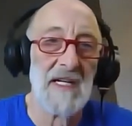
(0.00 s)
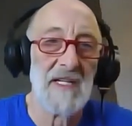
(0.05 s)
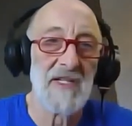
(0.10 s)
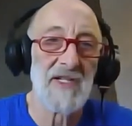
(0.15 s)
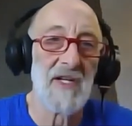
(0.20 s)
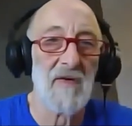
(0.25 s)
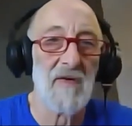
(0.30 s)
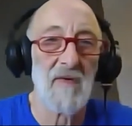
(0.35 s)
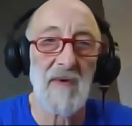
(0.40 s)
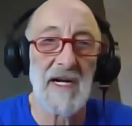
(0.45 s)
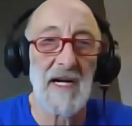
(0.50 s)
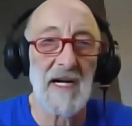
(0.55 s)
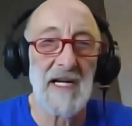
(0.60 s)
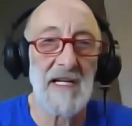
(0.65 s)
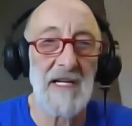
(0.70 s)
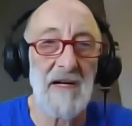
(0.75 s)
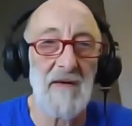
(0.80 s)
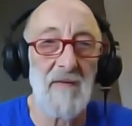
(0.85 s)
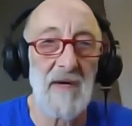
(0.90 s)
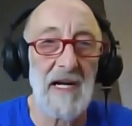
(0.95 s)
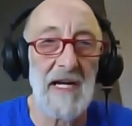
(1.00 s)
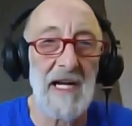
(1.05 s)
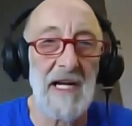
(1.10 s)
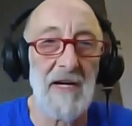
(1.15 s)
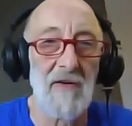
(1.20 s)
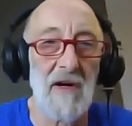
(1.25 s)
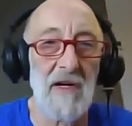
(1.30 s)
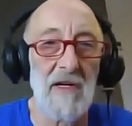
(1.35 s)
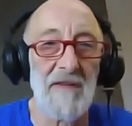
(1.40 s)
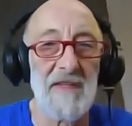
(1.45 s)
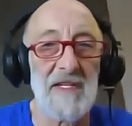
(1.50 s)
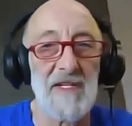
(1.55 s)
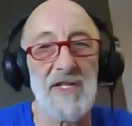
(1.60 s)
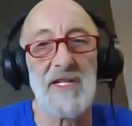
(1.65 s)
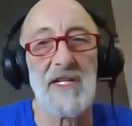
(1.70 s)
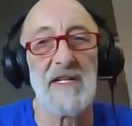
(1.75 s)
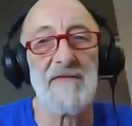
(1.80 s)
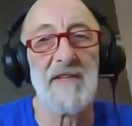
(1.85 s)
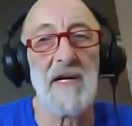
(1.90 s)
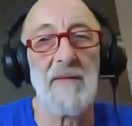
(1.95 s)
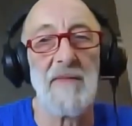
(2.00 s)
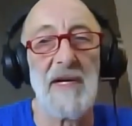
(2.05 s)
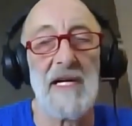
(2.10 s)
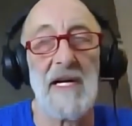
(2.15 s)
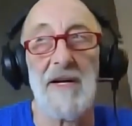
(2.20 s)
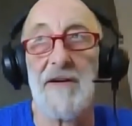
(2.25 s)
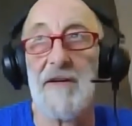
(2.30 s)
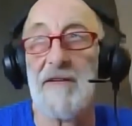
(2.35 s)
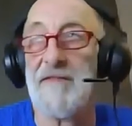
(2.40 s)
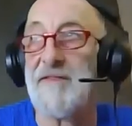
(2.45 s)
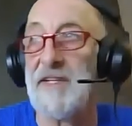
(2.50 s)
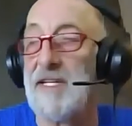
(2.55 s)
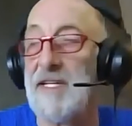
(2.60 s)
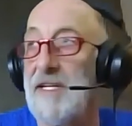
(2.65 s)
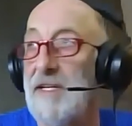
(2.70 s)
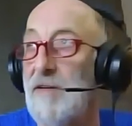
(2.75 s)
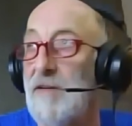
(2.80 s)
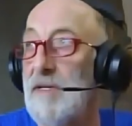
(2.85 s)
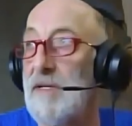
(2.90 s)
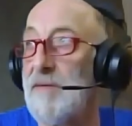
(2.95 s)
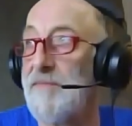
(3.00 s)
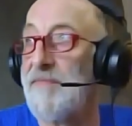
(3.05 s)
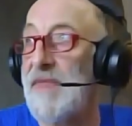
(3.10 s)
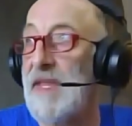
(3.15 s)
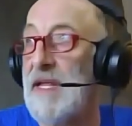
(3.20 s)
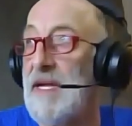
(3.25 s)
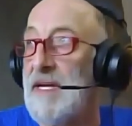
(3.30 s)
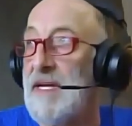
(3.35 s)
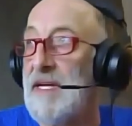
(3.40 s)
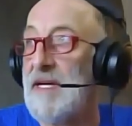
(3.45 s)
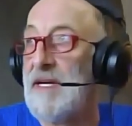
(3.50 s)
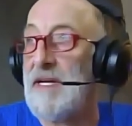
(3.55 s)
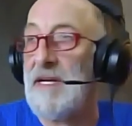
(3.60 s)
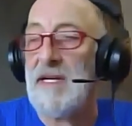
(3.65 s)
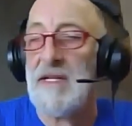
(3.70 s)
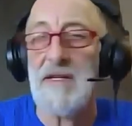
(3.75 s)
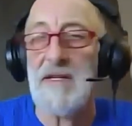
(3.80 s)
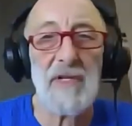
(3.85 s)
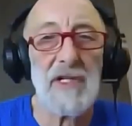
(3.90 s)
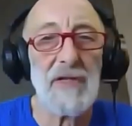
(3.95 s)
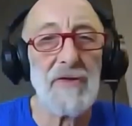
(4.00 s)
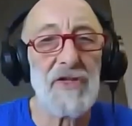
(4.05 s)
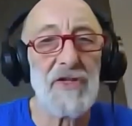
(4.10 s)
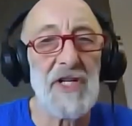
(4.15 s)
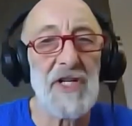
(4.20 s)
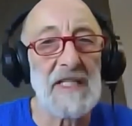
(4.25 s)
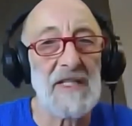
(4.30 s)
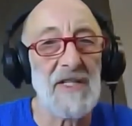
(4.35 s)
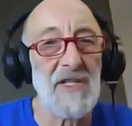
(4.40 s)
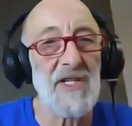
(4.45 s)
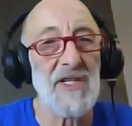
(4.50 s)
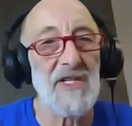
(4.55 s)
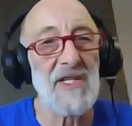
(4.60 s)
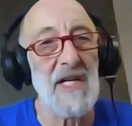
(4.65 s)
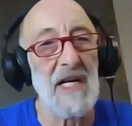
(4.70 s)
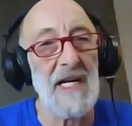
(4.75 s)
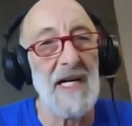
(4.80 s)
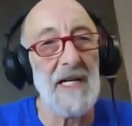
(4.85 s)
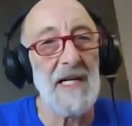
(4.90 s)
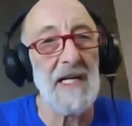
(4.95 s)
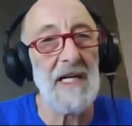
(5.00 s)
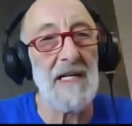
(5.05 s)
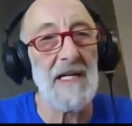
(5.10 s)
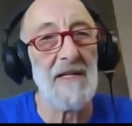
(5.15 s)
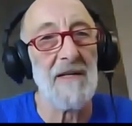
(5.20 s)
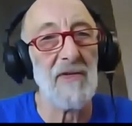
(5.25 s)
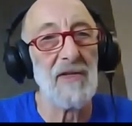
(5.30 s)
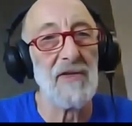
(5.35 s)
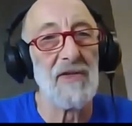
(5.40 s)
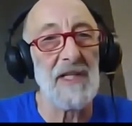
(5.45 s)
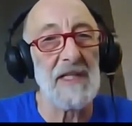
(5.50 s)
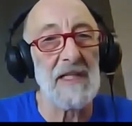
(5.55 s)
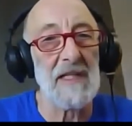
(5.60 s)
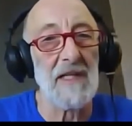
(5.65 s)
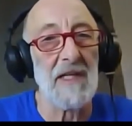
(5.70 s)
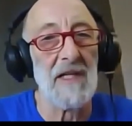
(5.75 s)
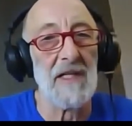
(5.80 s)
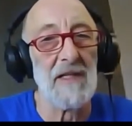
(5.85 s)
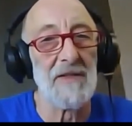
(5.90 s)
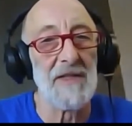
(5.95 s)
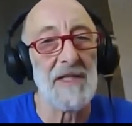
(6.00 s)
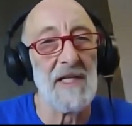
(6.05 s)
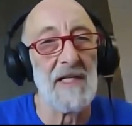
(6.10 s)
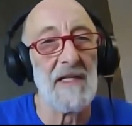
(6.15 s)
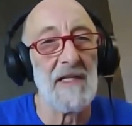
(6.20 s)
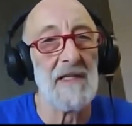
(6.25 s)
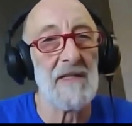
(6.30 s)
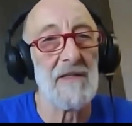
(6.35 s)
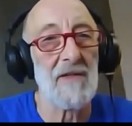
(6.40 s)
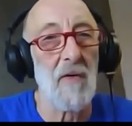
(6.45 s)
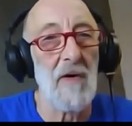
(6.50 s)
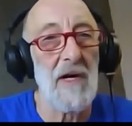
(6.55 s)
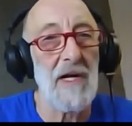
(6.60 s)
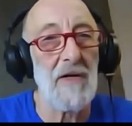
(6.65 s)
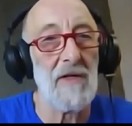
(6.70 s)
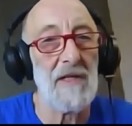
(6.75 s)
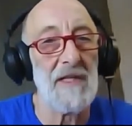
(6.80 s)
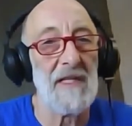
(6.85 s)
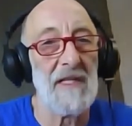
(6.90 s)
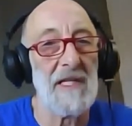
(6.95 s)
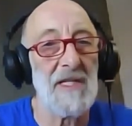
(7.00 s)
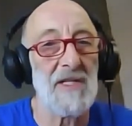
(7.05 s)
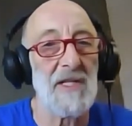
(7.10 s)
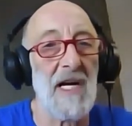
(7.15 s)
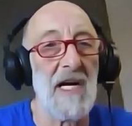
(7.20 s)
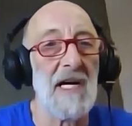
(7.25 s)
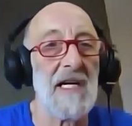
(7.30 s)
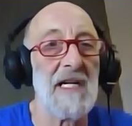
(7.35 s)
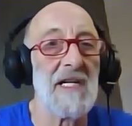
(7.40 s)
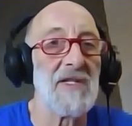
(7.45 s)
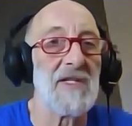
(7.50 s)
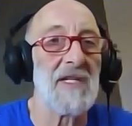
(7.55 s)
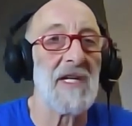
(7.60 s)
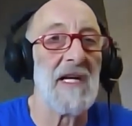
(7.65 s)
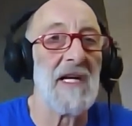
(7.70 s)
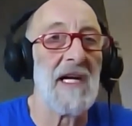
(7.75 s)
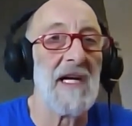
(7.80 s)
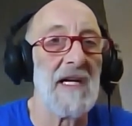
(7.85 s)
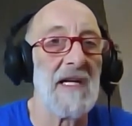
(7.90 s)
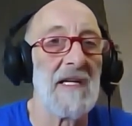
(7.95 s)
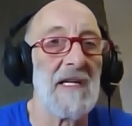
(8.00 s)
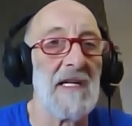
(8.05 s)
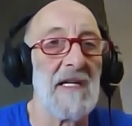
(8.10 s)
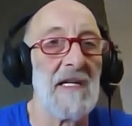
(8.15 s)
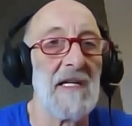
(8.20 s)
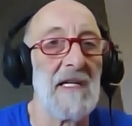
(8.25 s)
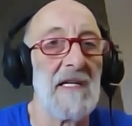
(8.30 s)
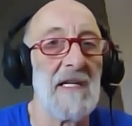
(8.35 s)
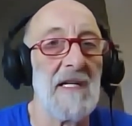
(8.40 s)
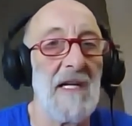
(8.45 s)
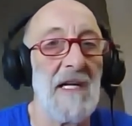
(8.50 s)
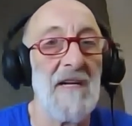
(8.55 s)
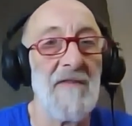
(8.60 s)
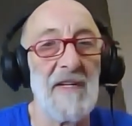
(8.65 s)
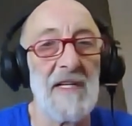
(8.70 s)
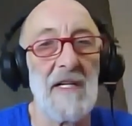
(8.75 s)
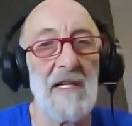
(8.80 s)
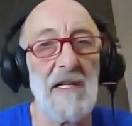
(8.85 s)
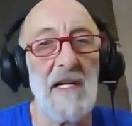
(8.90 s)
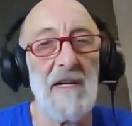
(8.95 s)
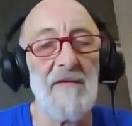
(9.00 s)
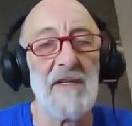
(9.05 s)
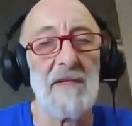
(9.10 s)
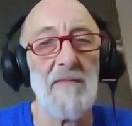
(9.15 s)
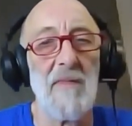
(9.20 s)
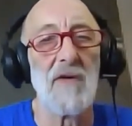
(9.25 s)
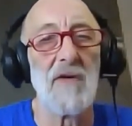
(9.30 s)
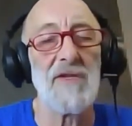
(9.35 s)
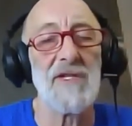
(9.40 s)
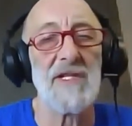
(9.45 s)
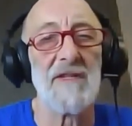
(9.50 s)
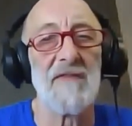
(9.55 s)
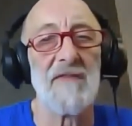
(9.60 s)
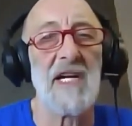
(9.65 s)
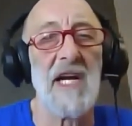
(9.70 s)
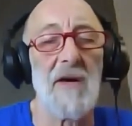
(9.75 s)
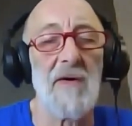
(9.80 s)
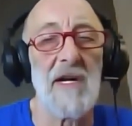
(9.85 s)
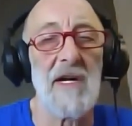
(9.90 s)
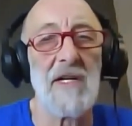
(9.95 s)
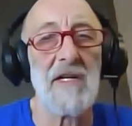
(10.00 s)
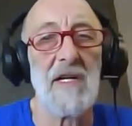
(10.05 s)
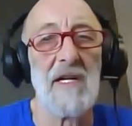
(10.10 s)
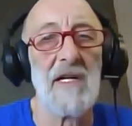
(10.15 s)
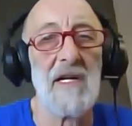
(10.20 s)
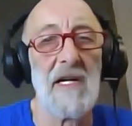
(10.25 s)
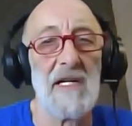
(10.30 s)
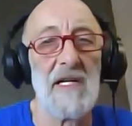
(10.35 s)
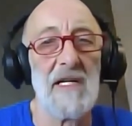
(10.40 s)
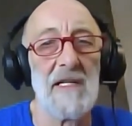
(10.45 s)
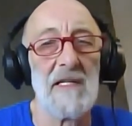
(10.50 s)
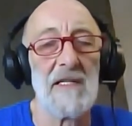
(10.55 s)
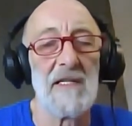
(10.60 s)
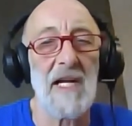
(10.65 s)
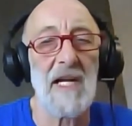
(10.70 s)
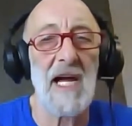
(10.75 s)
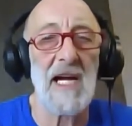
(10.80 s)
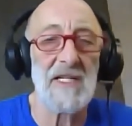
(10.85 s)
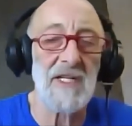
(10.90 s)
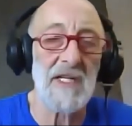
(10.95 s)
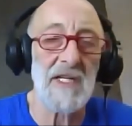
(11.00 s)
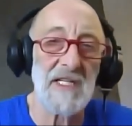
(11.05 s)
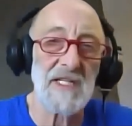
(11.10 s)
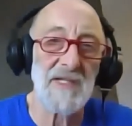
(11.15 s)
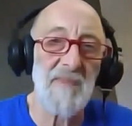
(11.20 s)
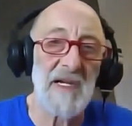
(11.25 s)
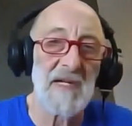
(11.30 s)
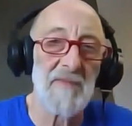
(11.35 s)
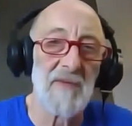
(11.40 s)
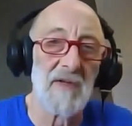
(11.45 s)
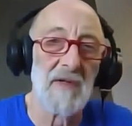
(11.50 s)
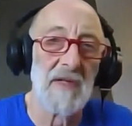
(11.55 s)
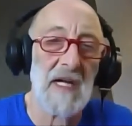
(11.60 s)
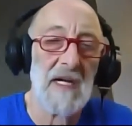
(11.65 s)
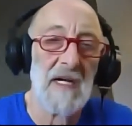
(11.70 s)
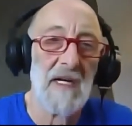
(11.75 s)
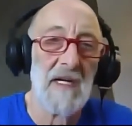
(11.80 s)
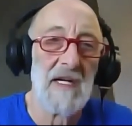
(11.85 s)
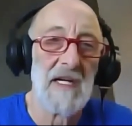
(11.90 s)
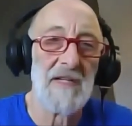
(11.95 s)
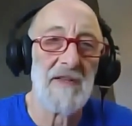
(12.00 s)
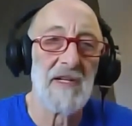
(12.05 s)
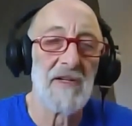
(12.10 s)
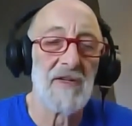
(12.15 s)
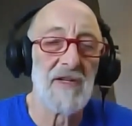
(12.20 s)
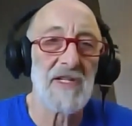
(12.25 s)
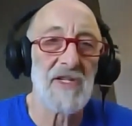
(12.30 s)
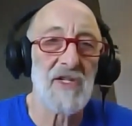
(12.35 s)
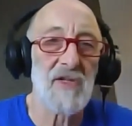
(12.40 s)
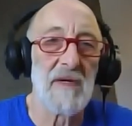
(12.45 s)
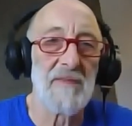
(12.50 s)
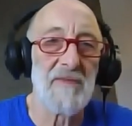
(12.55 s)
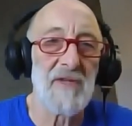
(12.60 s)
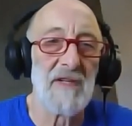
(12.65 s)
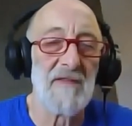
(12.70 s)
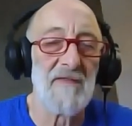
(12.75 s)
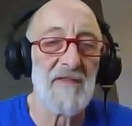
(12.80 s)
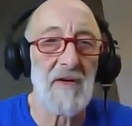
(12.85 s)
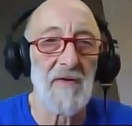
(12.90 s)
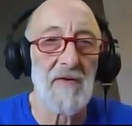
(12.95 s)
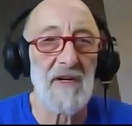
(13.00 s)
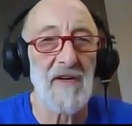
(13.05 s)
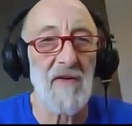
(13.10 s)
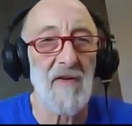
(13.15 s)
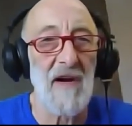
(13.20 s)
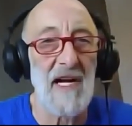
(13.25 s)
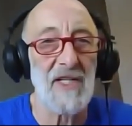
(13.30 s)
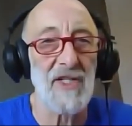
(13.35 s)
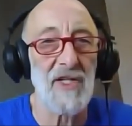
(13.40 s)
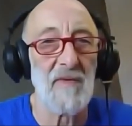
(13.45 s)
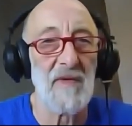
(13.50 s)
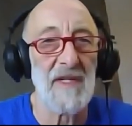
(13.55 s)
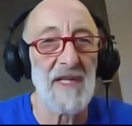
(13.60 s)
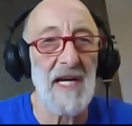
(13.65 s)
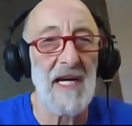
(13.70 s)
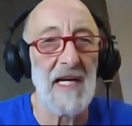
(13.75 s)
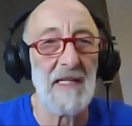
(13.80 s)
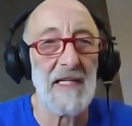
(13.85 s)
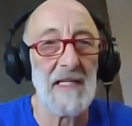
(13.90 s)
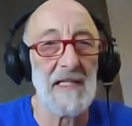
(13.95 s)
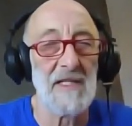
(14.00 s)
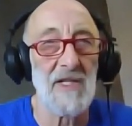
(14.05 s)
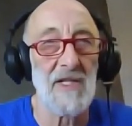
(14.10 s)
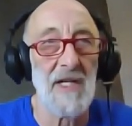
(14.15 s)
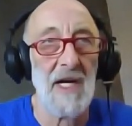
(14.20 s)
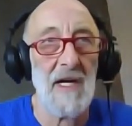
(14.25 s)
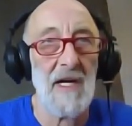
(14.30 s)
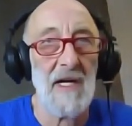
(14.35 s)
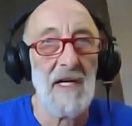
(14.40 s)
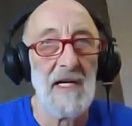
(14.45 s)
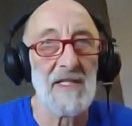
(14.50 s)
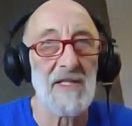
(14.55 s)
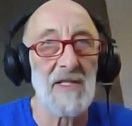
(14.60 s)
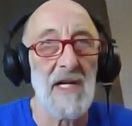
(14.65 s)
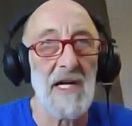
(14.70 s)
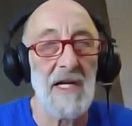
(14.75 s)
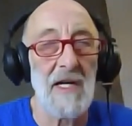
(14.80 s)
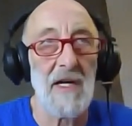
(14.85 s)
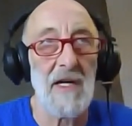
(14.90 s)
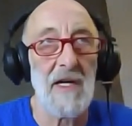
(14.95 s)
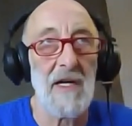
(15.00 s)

So when I hear all of the stuff coming out of the Blue Chicken Society, the Blue Chicken Cult, Corey Good and these guys, and even most of Carrie Cassidy's people in their description of their interaction with aliens, it's like